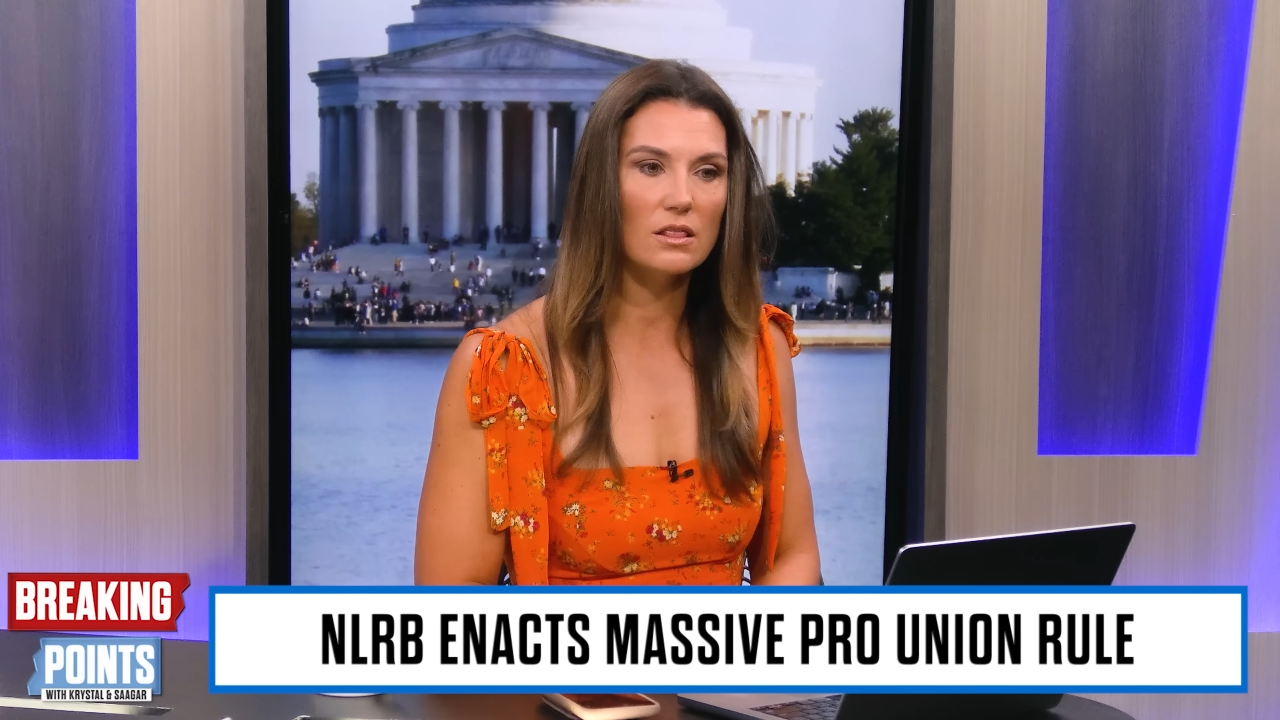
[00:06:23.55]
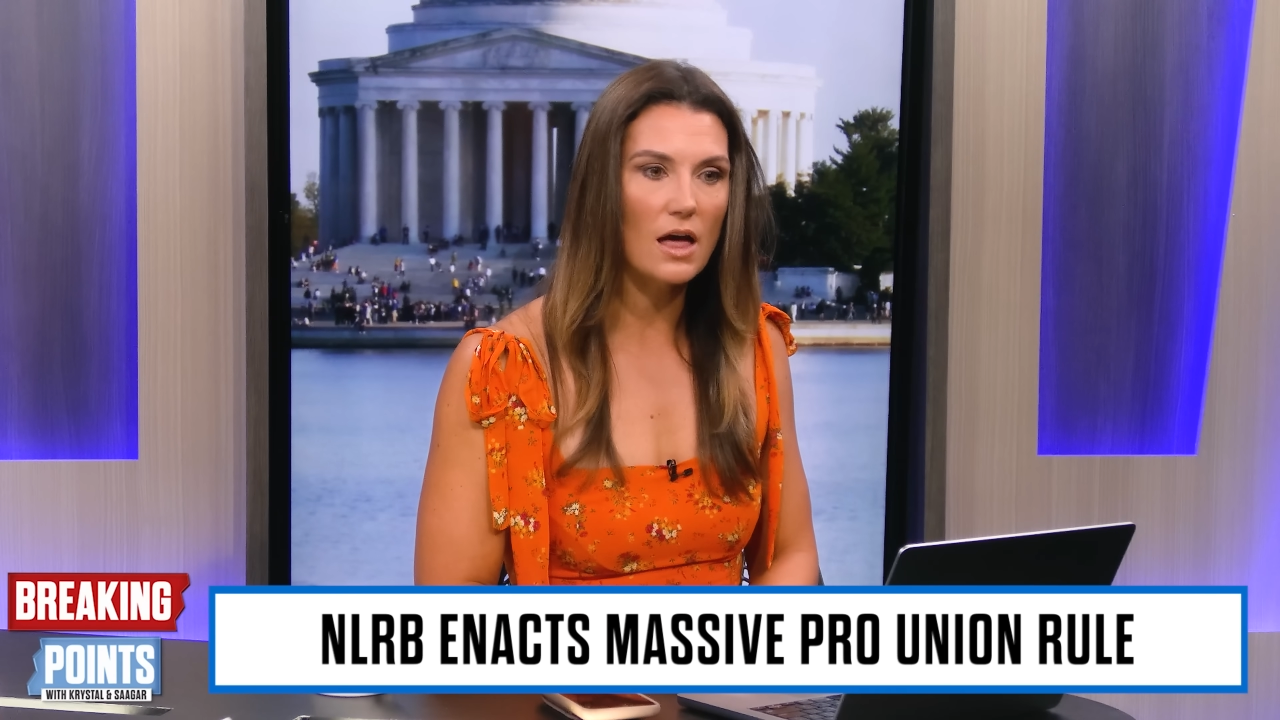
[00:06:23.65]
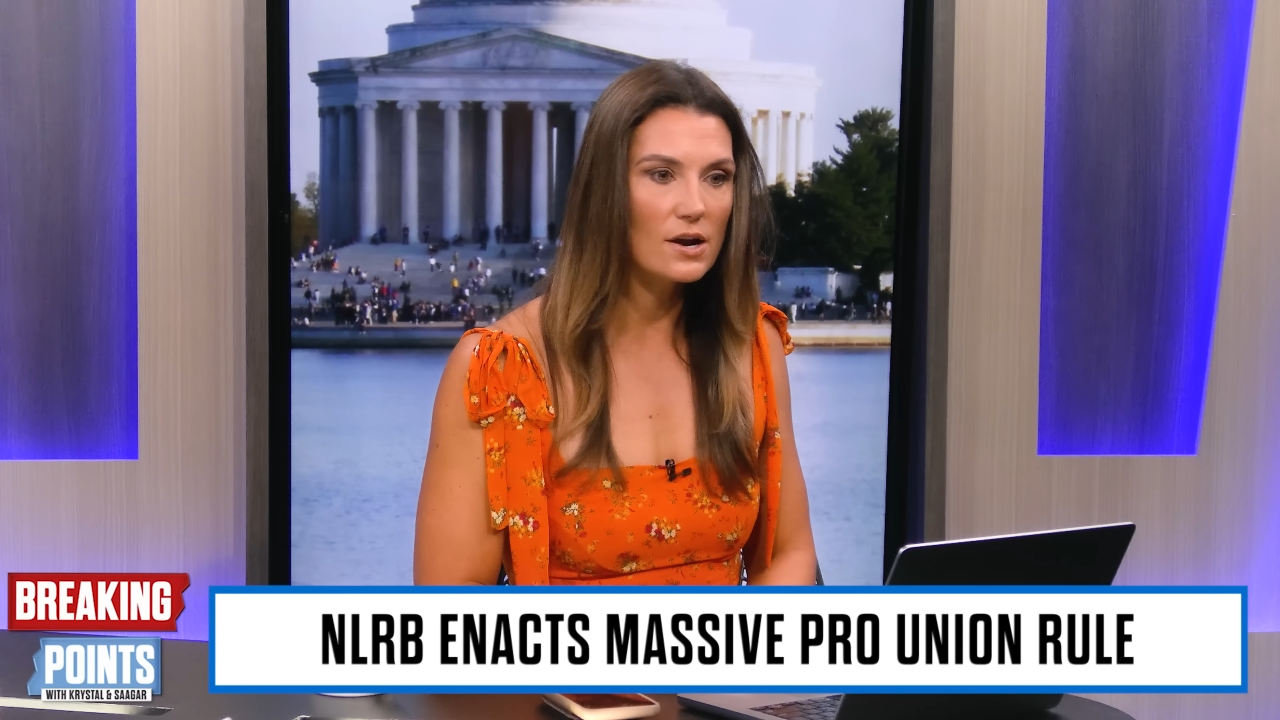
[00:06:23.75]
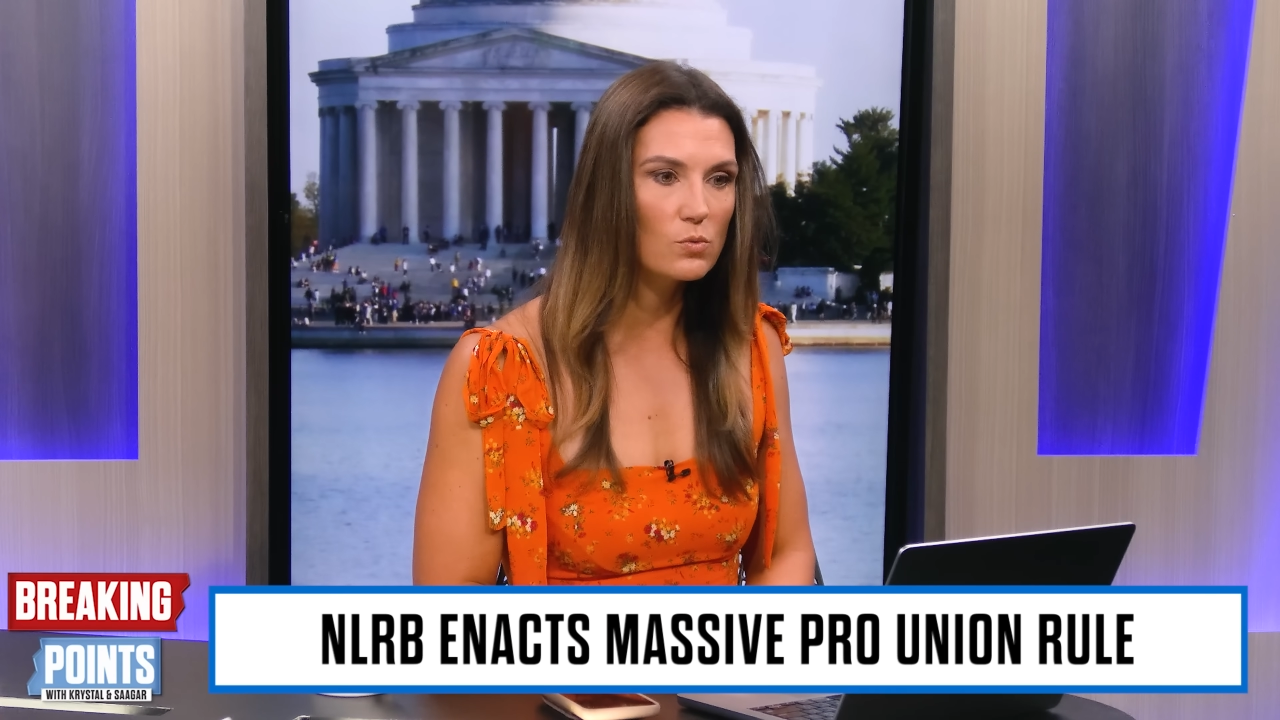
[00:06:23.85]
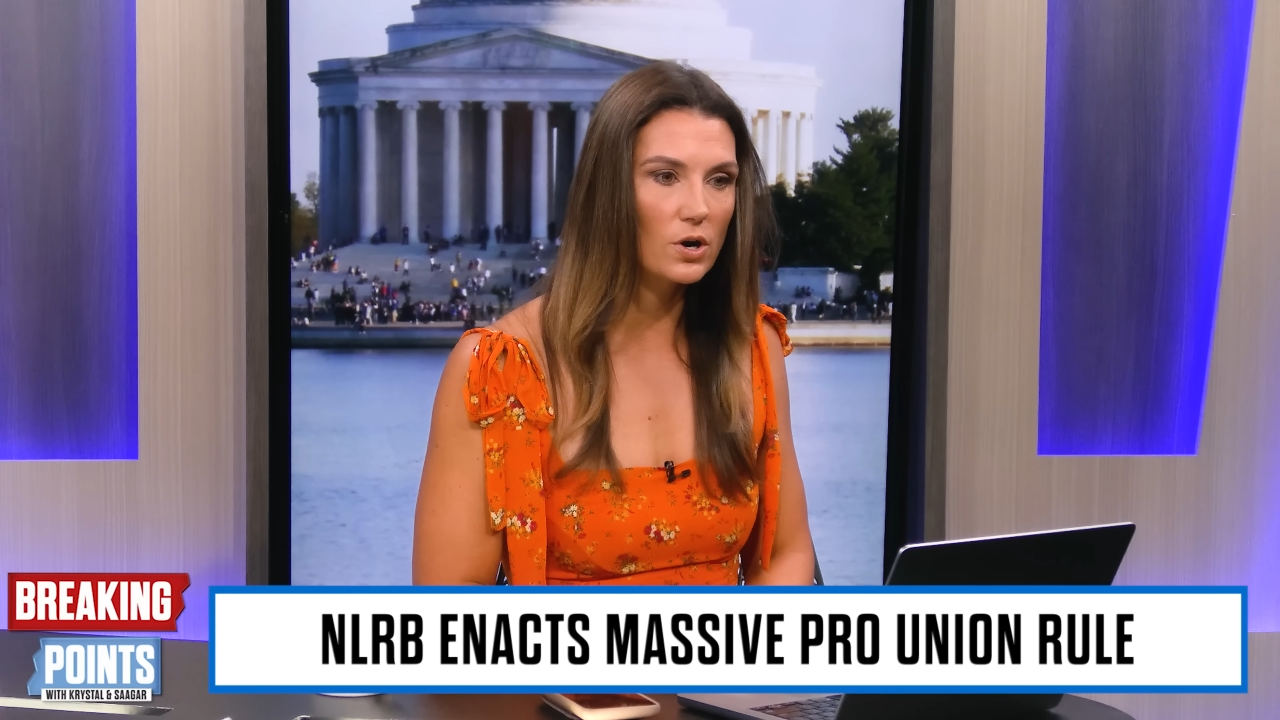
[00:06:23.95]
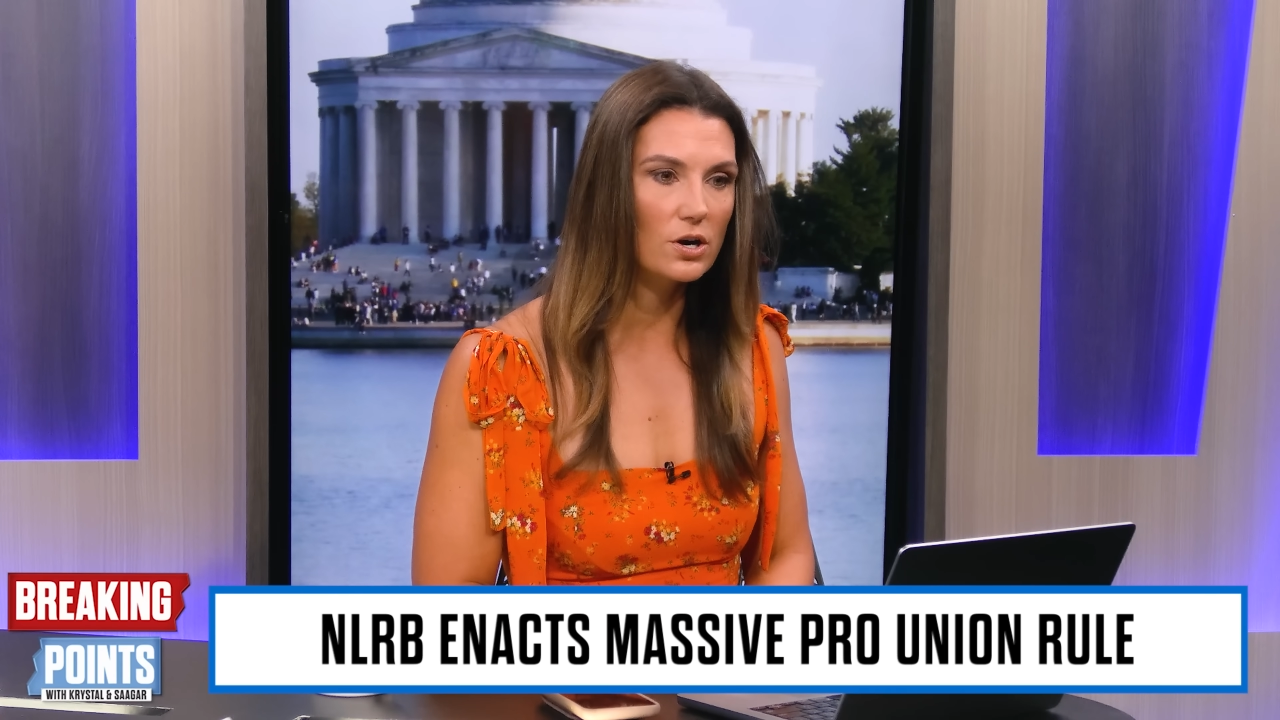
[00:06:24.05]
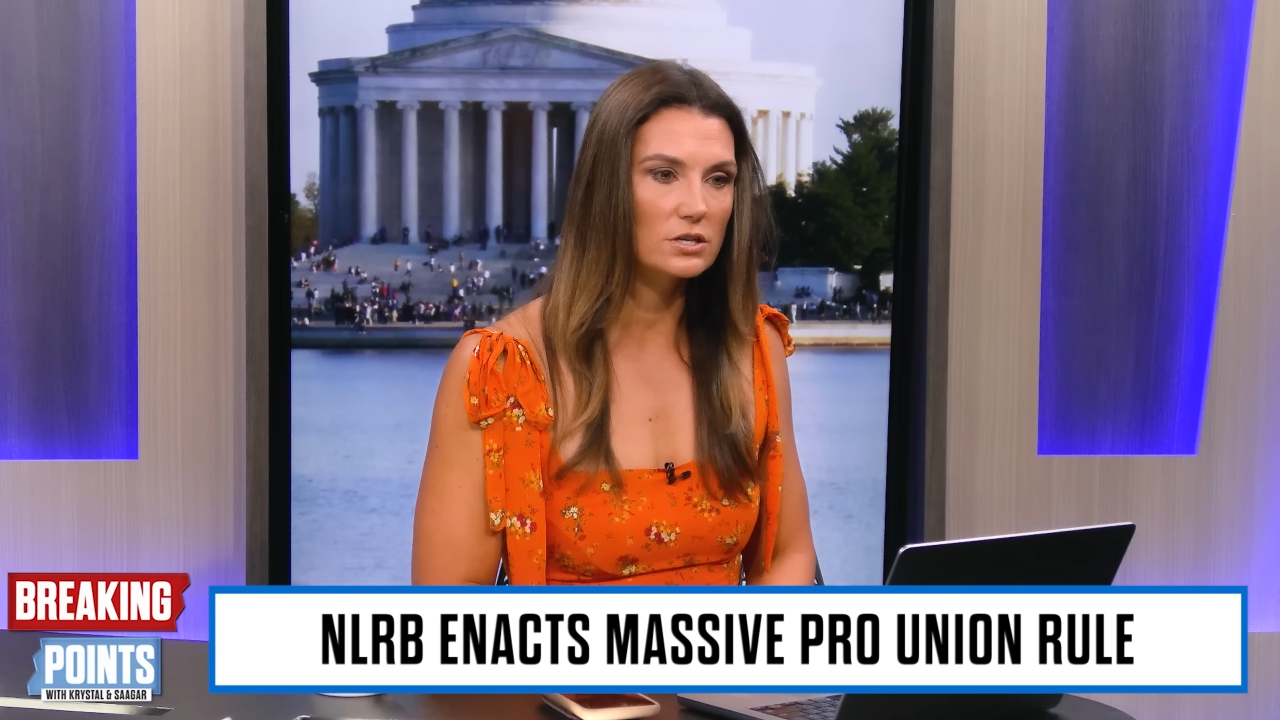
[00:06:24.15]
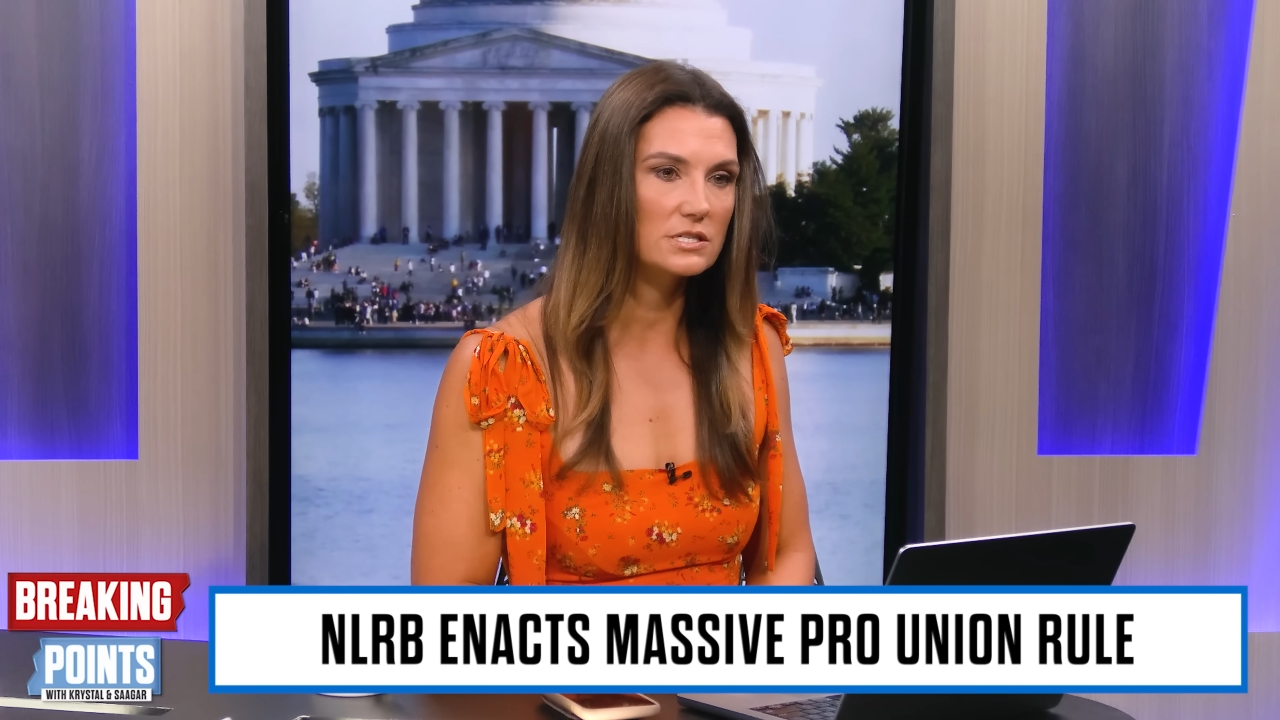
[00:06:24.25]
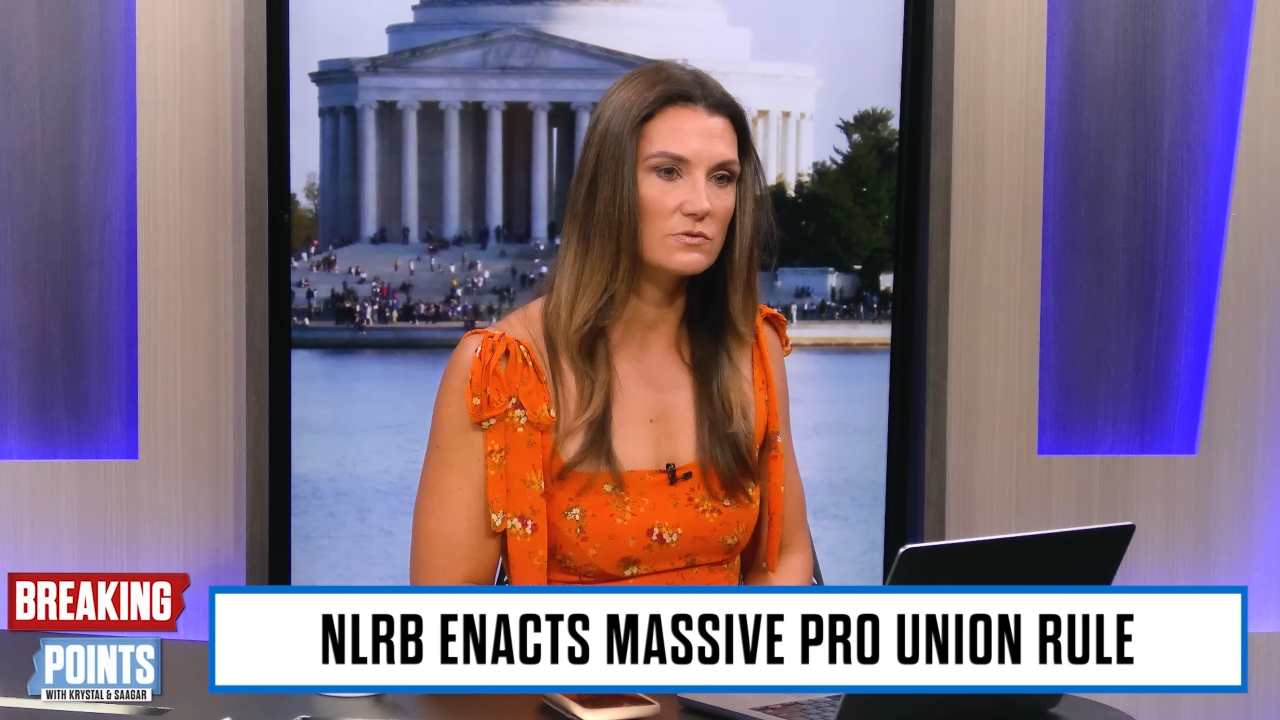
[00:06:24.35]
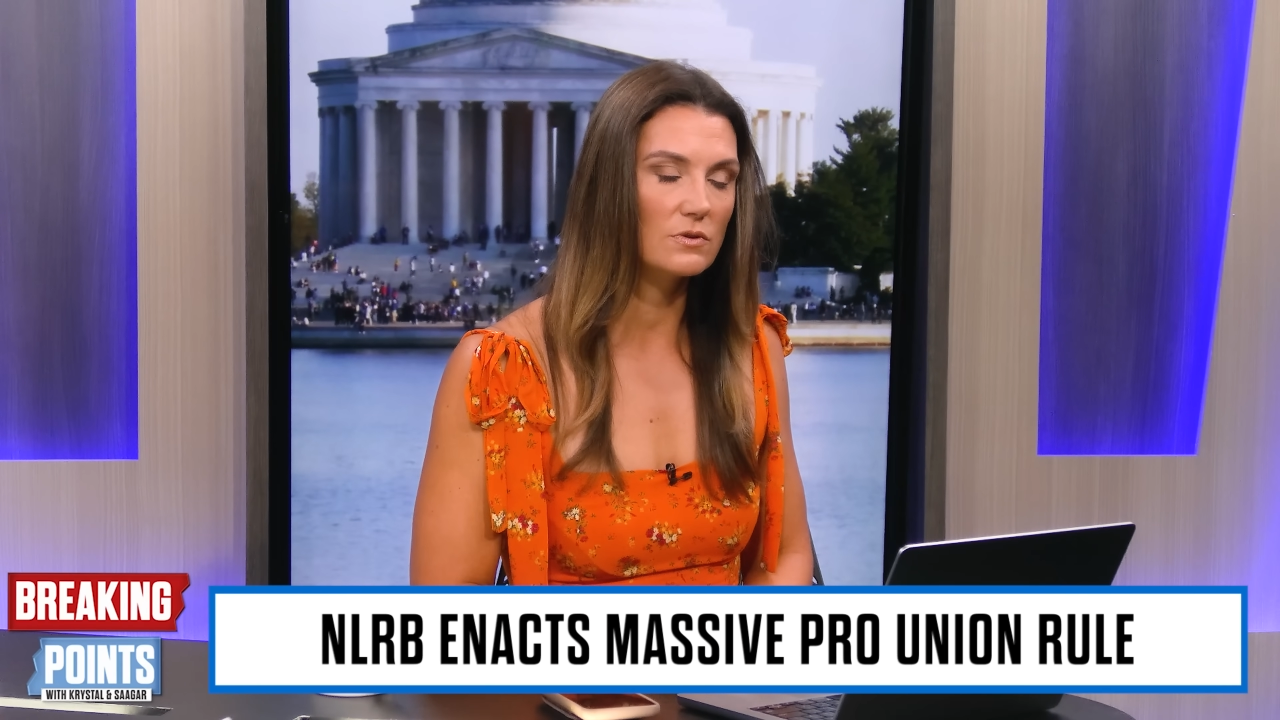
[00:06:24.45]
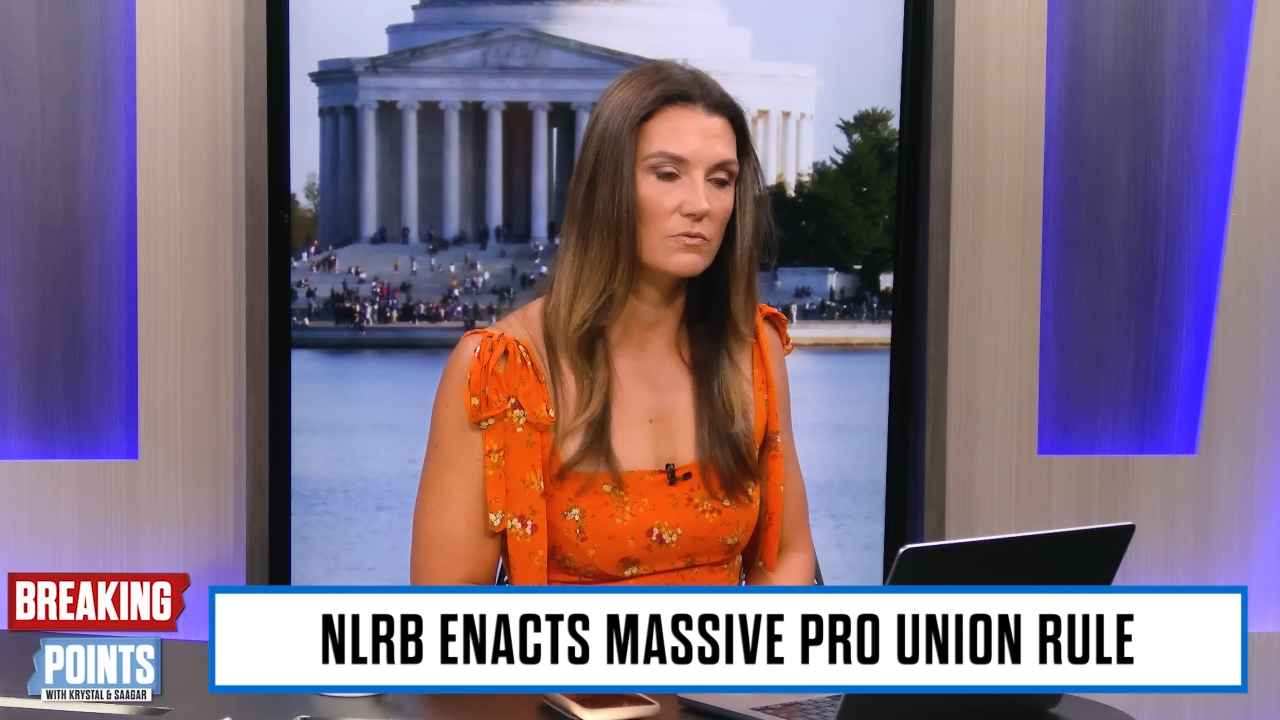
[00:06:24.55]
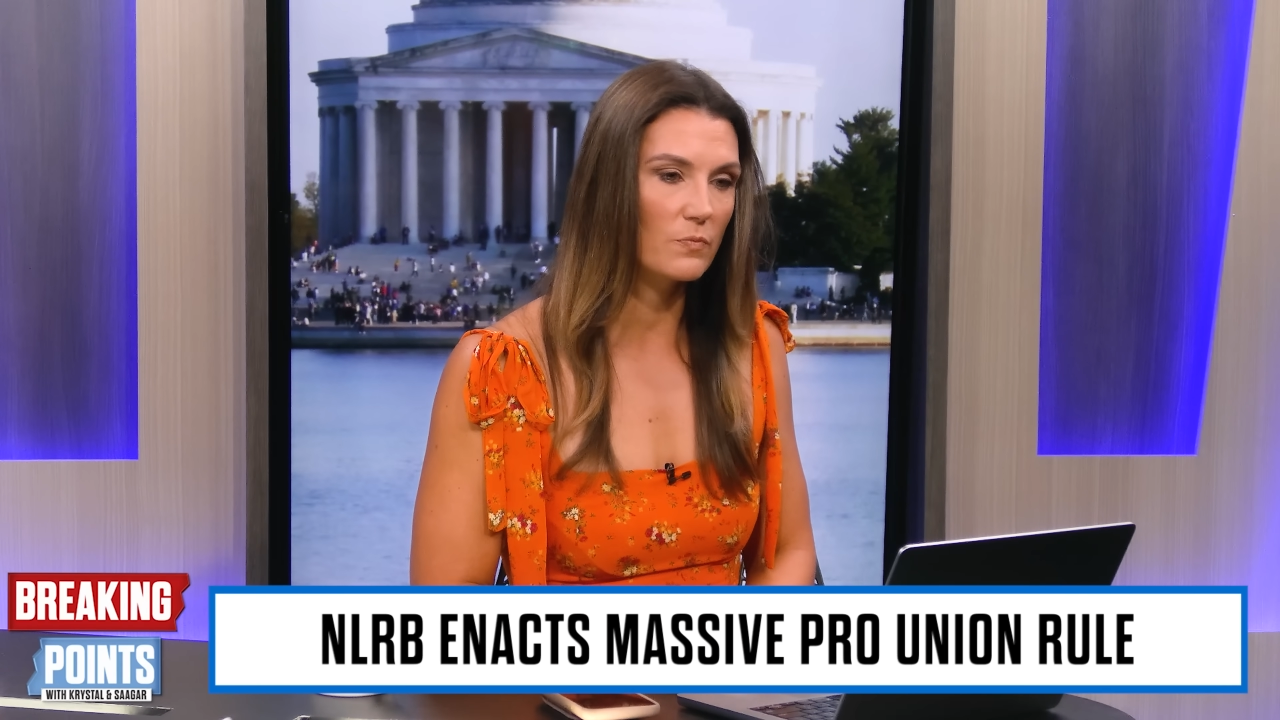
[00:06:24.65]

a lot of workers